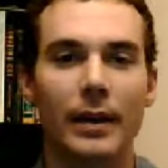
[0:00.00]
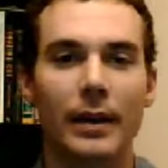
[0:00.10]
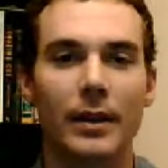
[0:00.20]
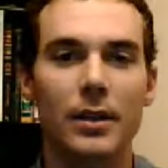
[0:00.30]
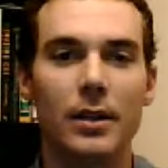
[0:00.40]

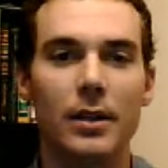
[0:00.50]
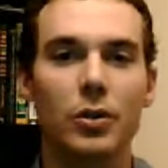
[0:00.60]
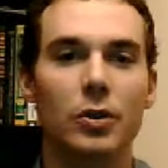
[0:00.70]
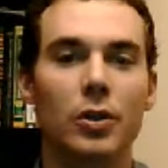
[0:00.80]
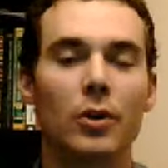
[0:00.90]
These two
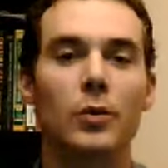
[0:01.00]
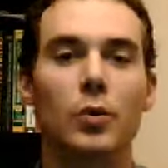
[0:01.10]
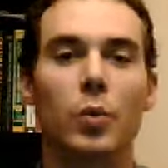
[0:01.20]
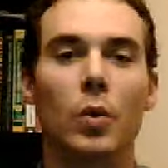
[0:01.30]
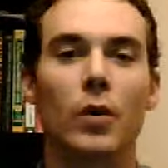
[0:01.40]
terms
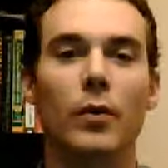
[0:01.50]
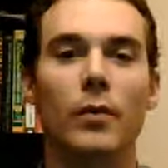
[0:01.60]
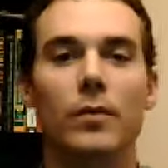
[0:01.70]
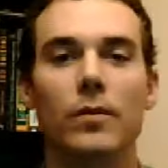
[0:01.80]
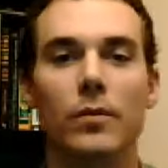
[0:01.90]
were
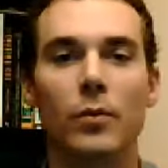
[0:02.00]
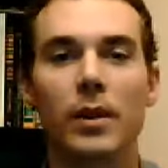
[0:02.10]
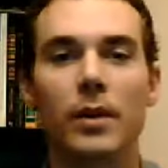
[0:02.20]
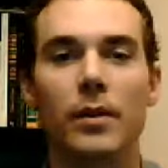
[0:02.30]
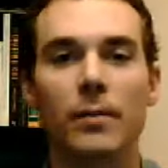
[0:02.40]

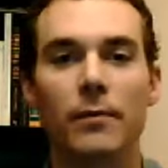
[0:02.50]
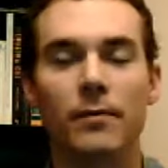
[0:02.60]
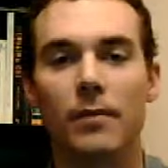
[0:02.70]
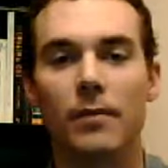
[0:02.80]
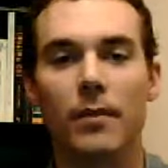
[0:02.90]
really
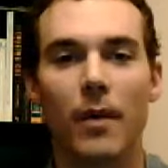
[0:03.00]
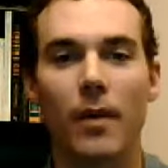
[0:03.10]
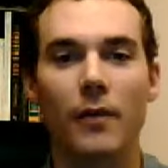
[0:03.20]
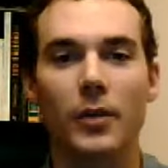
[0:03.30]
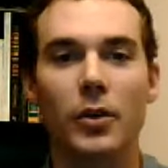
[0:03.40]

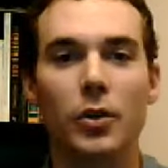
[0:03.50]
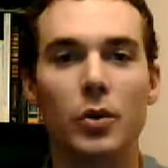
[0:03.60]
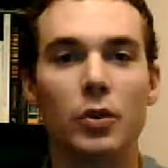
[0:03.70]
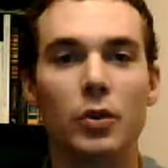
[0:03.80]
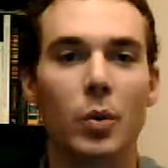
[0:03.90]
often used
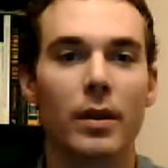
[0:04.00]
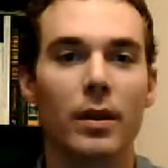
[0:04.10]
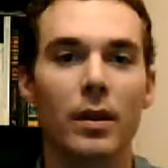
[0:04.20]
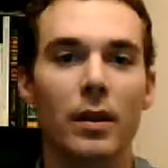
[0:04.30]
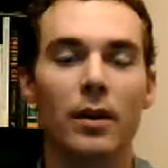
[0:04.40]
with
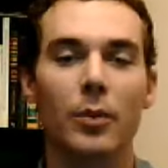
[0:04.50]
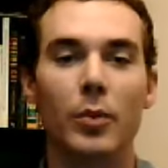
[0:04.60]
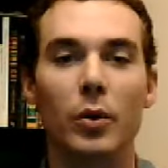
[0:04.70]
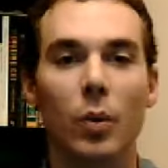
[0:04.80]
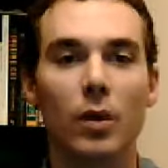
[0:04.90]
the
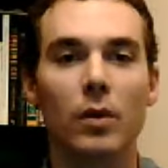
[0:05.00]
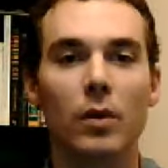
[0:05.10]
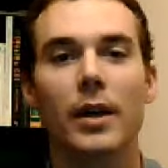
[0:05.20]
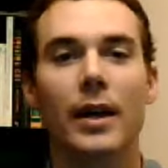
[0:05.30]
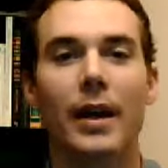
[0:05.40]
computer world
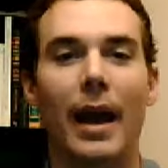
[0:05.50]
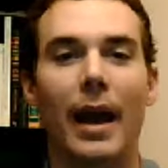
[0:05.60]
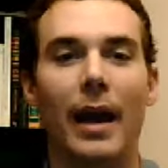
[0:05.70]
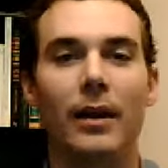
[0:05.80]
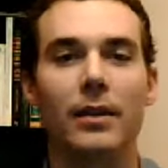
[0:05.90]

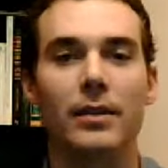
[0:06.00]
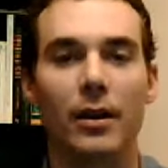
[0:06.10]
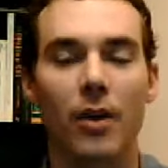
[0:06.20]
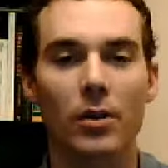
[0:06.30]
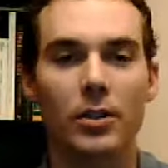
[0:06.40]
and
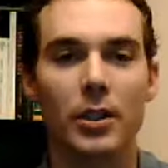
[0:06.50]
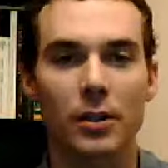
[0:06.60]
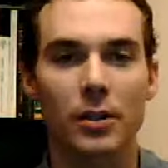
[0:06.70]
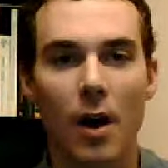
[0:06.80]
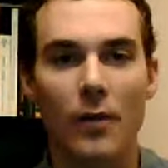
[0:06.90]
technology and
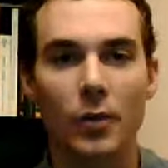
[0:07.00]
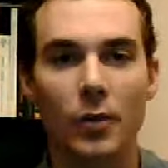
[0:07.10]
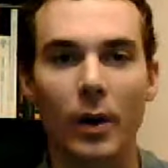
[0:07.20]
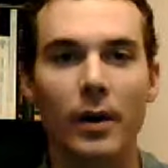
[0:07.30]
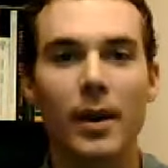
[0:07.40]

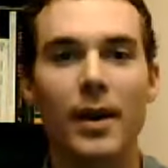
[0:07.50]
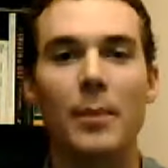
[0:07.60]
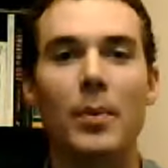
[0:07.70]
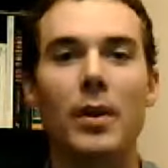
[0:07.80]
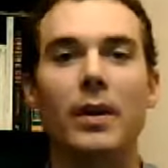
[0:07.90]
software,
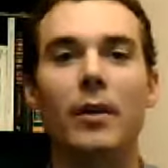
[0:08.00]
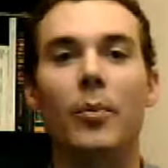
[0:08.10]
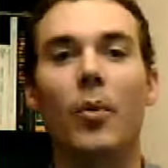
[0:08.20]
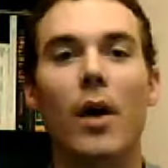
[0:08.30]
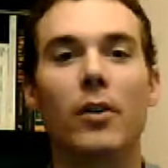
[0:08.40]
but in the
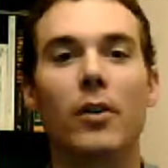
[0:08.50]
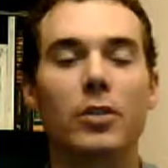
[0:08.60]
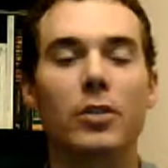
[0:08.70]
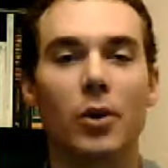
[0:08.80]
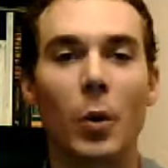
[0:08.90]
broader
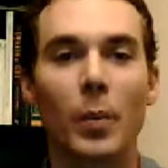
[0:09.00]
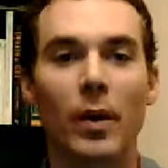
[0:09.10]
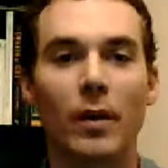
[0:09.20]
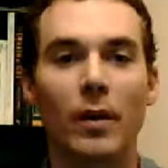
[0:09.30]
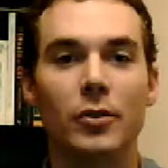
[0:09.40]
scope
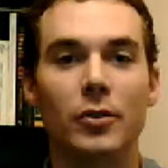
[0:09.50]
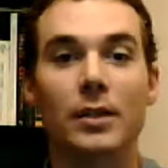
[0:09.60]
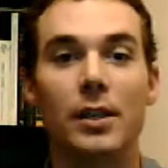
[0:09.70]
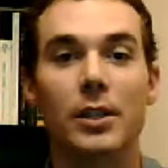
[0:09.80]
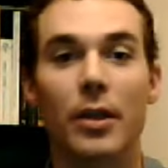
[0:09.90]
of
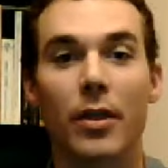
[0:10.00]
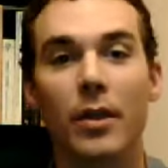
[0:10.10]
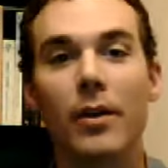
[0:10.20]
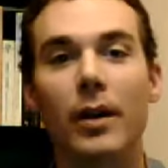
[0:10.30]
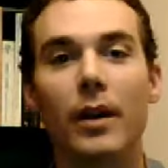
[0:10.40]
translation
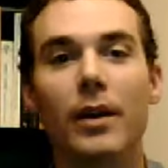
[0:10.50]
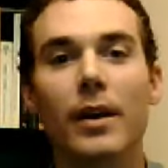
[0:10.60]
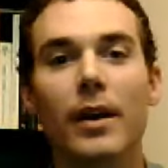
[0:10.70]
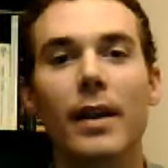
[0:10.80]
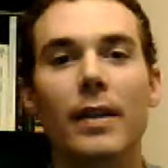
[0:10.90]
theory,
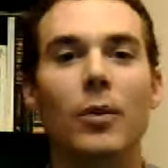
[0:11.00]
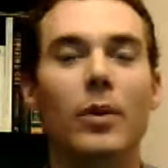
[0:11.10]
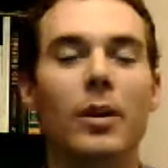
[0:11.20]
they really